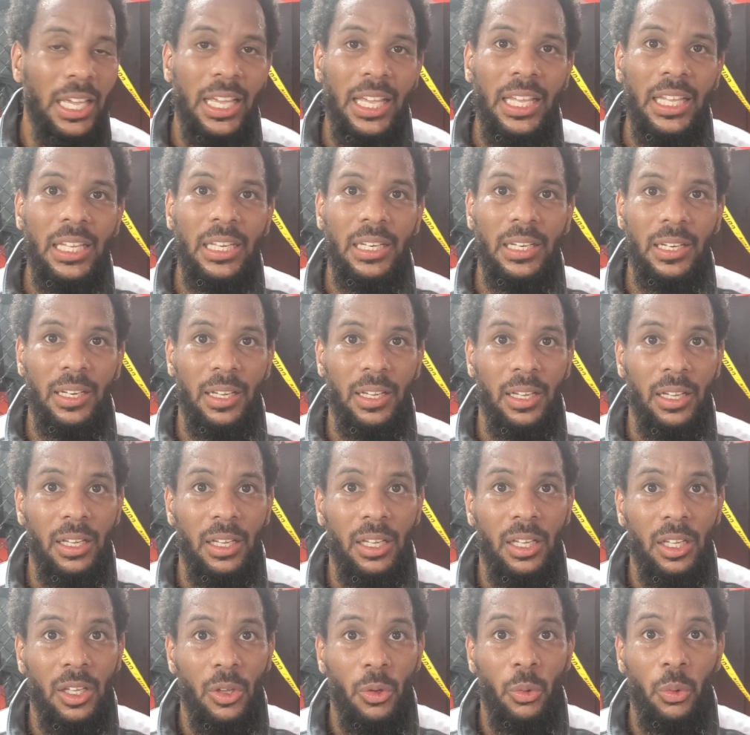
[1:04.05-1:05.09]
And
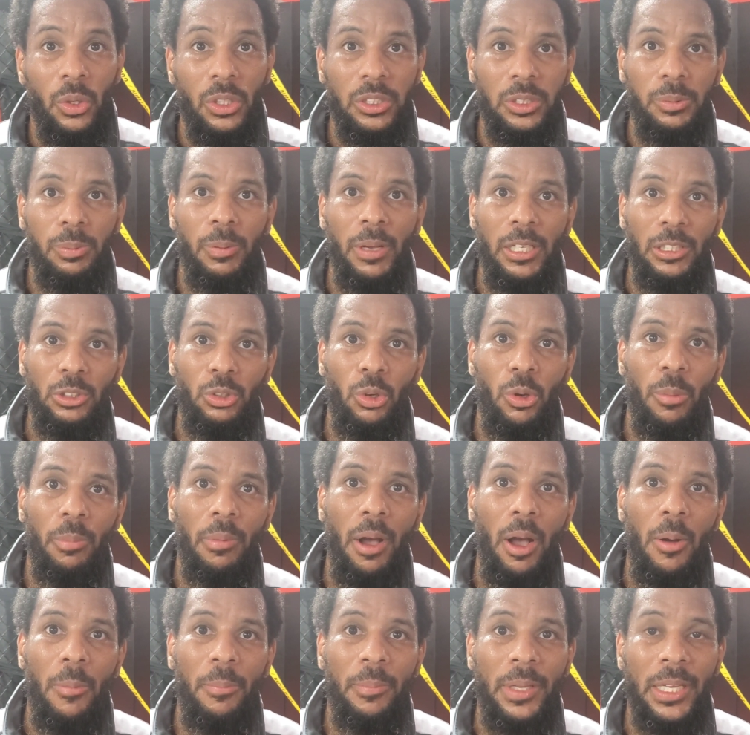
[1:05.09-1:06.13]
what's special
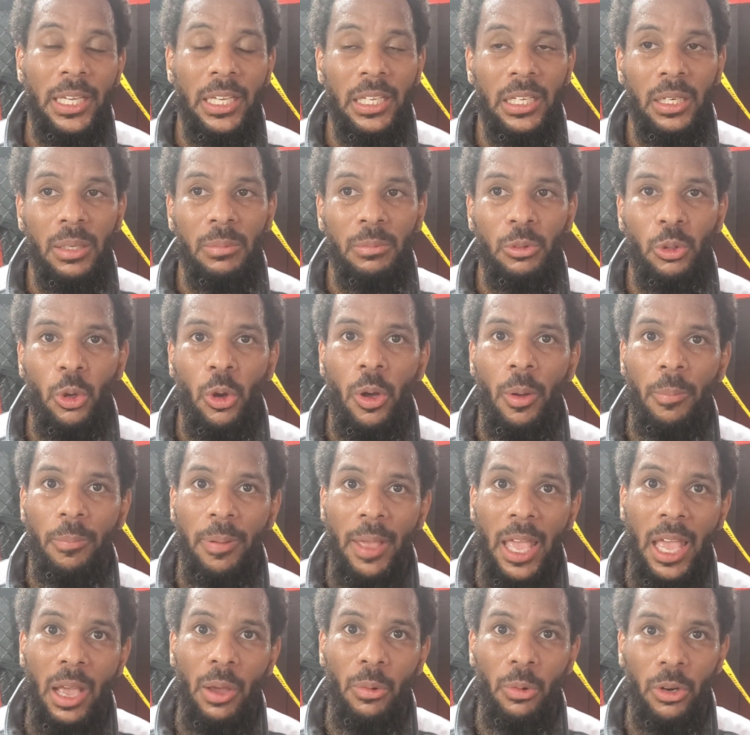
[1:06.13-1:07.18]
about me and them doing
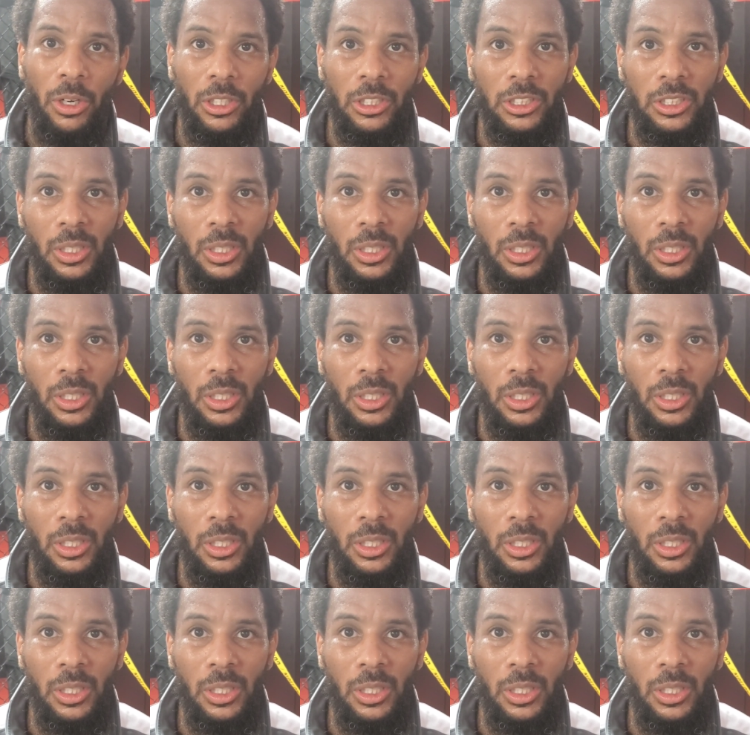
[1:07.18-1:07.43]
pair work,